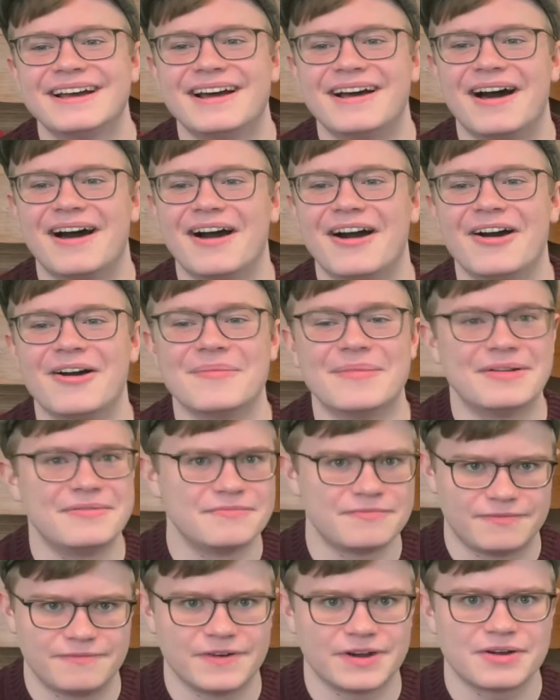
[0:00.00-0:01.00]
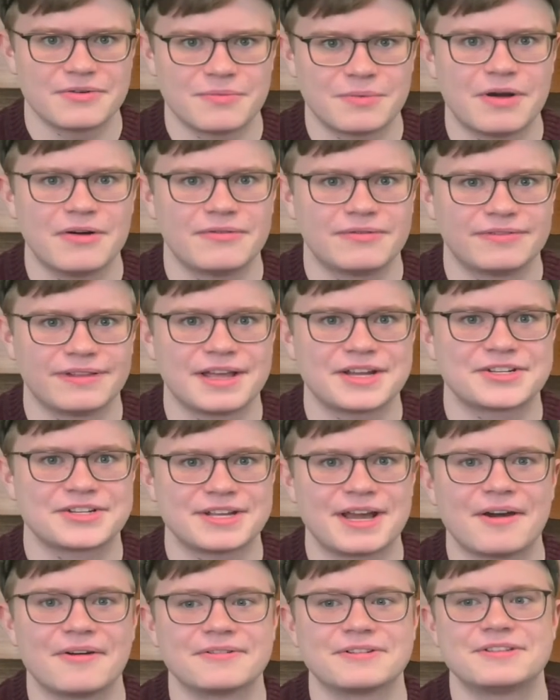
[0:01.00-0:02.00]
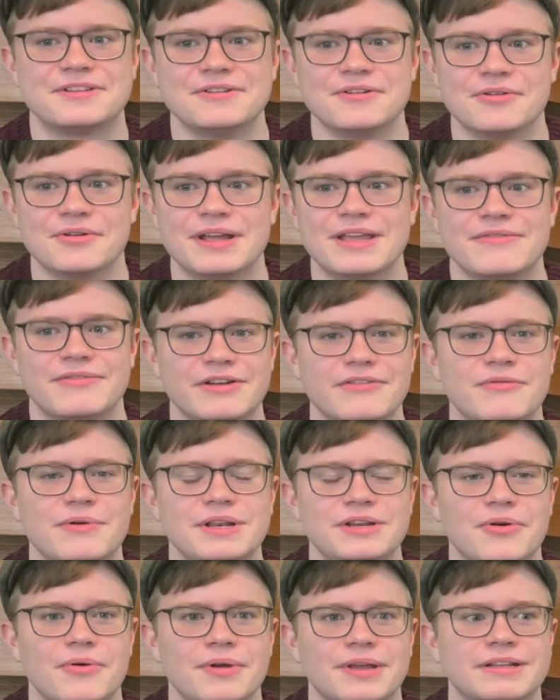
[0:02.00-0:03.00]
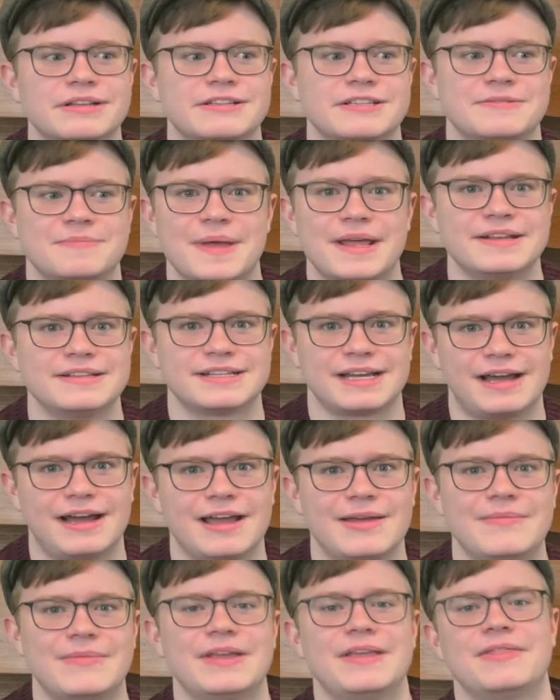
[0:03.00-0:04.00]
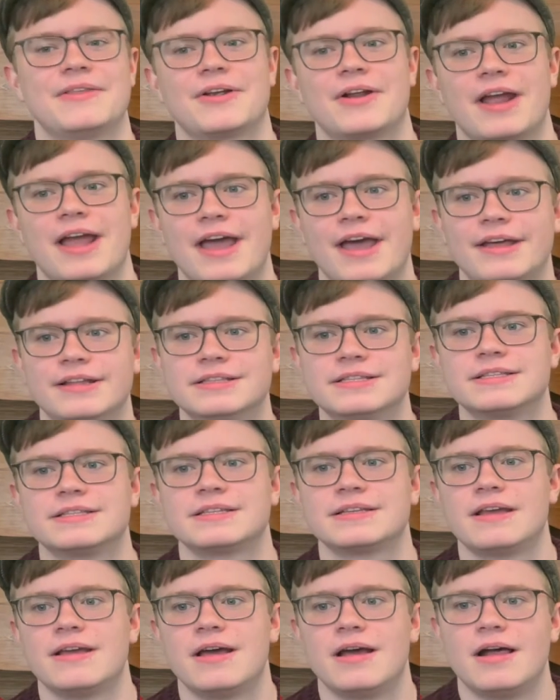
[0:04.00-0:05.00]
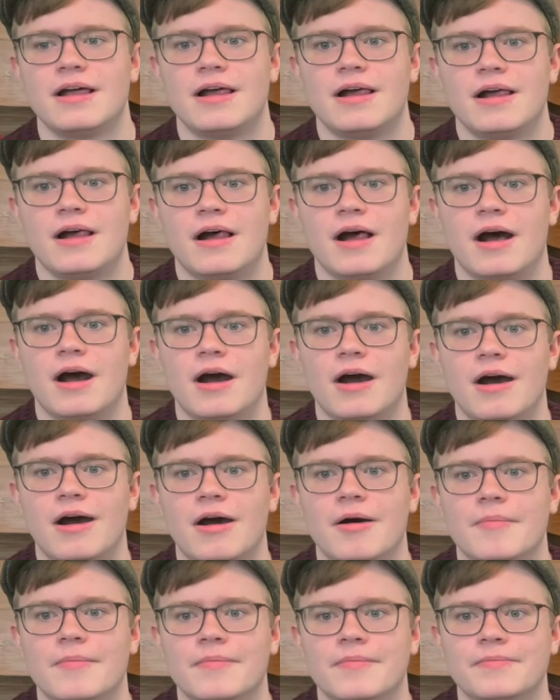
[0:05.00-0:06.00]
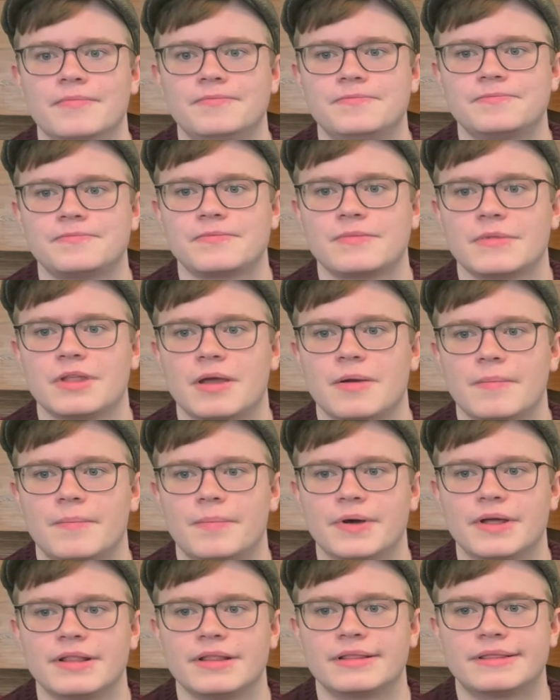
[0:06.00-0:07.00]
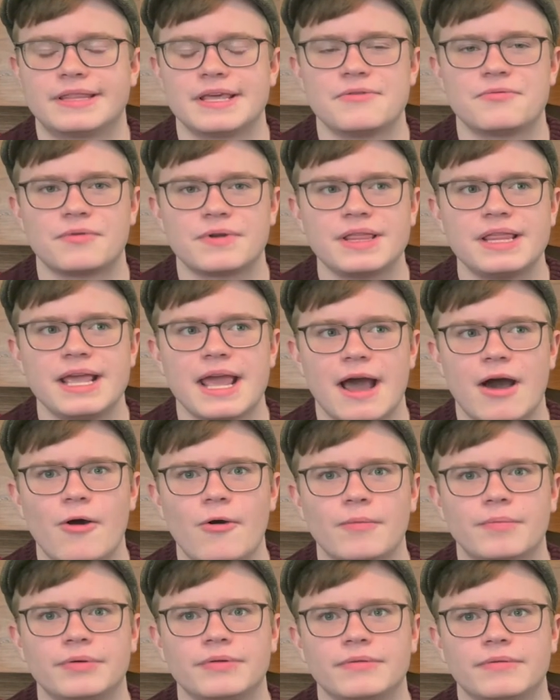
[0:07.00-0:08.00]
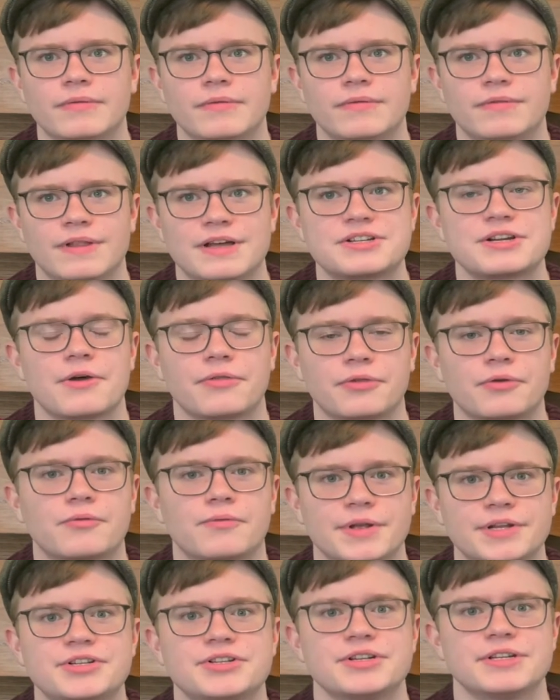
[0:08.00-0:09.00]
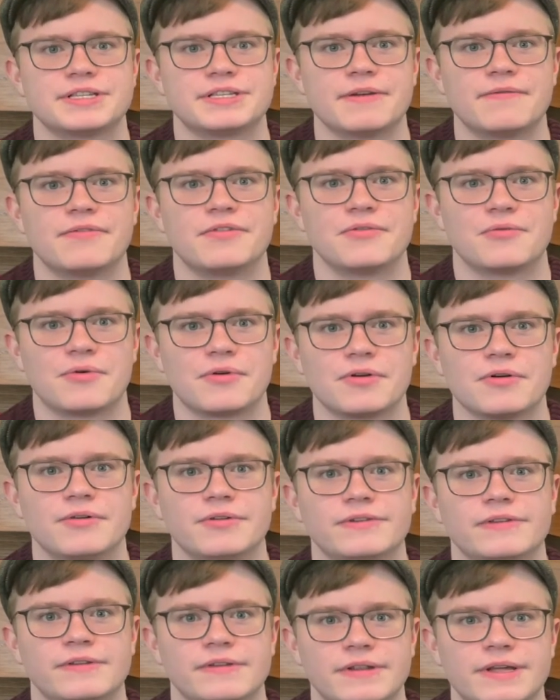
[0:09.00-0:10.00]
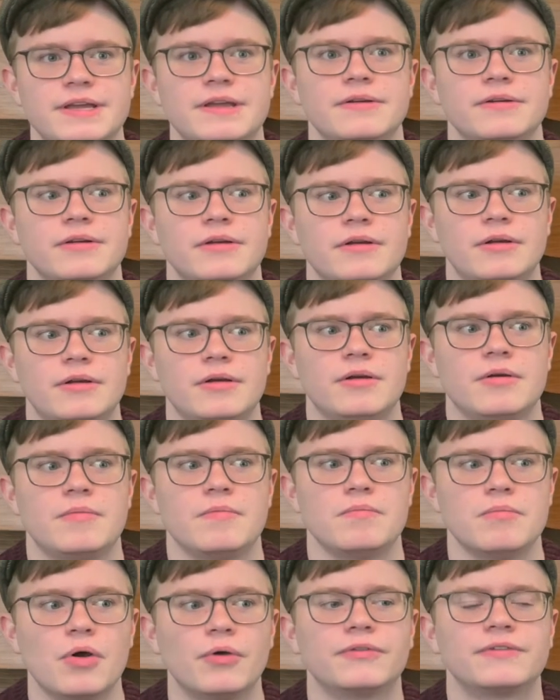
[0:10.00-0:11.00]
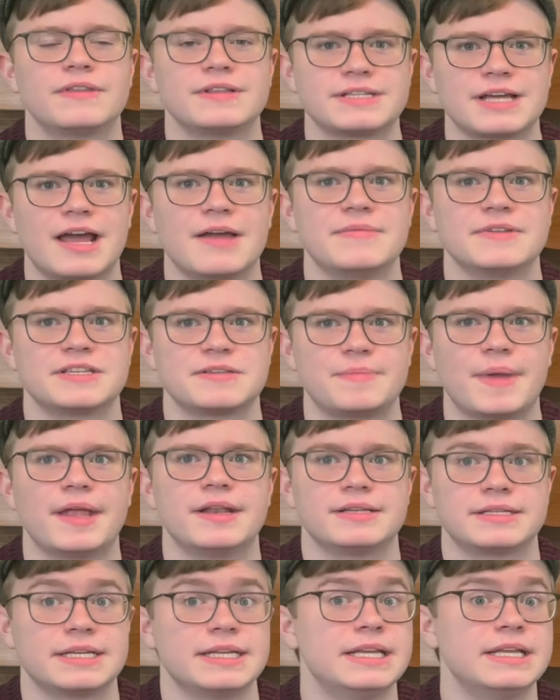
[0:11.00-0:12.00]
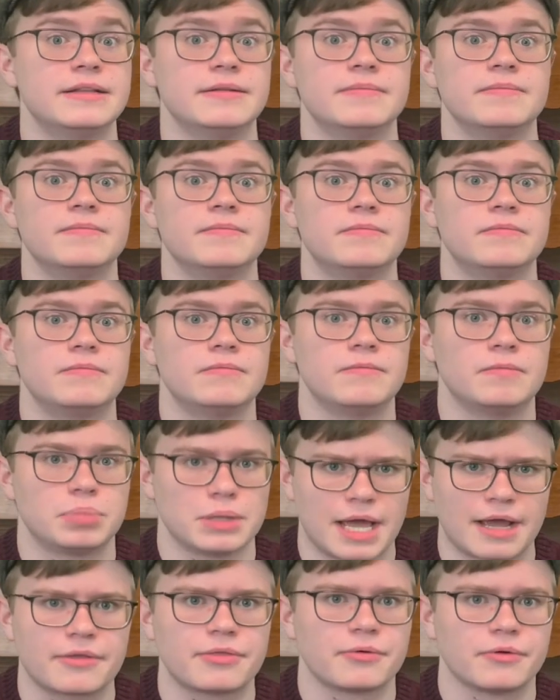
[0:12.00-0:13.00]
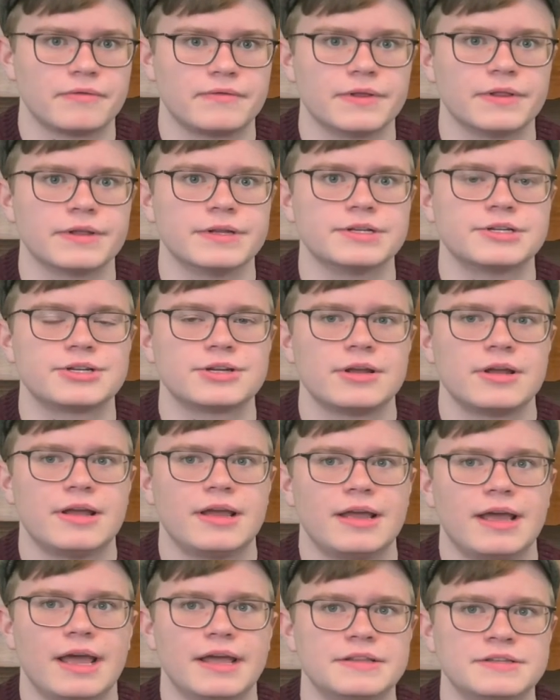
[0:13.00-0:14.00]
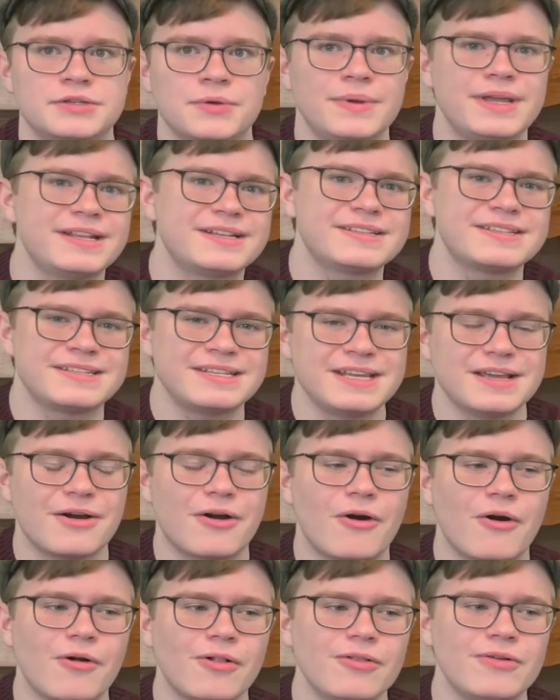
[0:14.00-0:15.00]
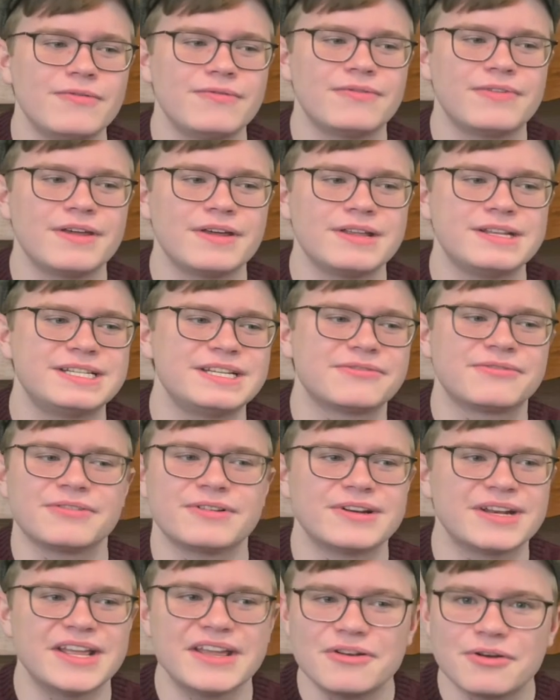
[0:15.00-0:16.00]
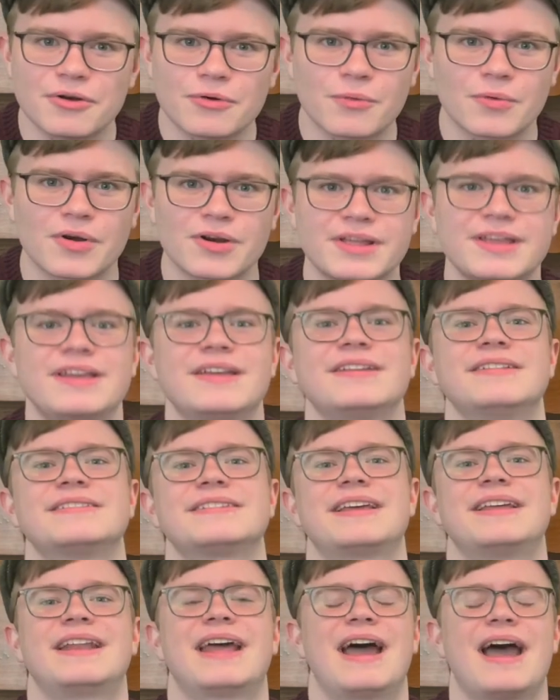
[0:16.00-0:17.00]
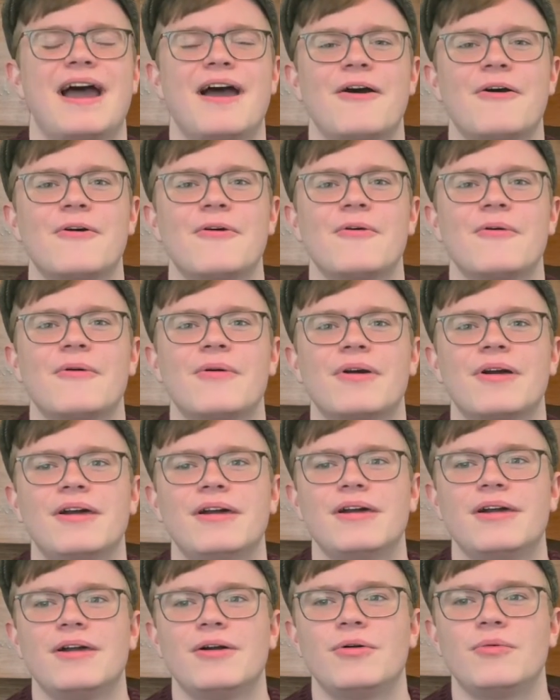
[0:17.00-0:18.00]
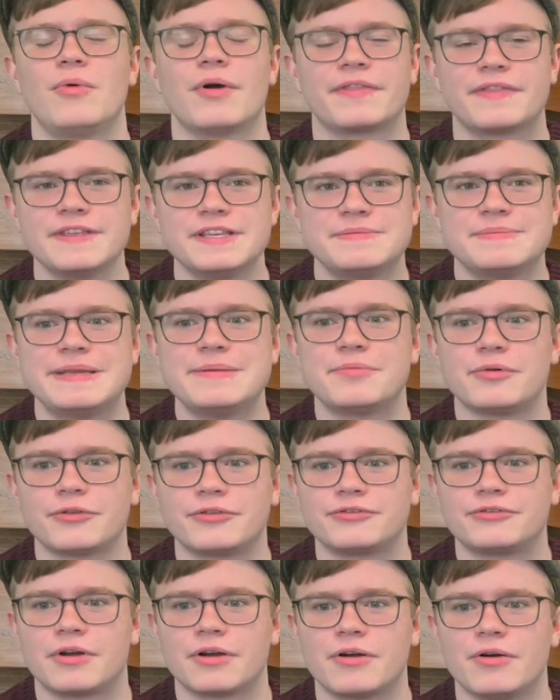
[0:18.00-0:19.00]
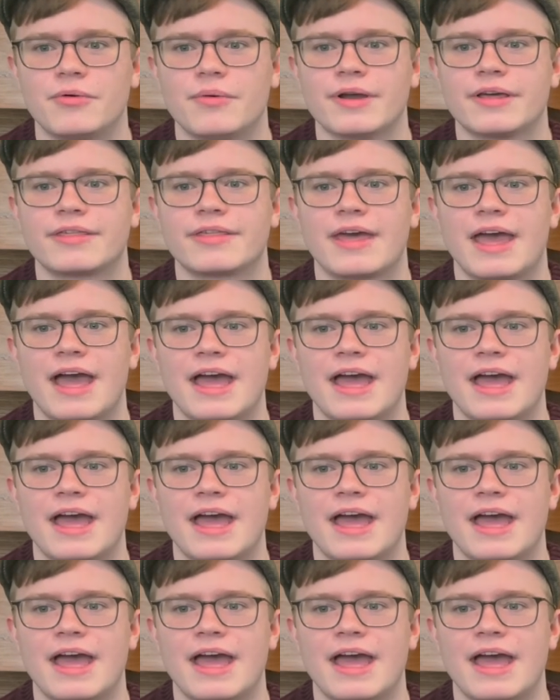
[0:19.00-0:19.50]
And very well fleshed out, too, even if we don't get to spend time in their heads. But they really help flesh out the richness of the world. Like, most of the time is spent in Blackthorn Village. And so we get to see all of the different inner workings and what these people struggle with.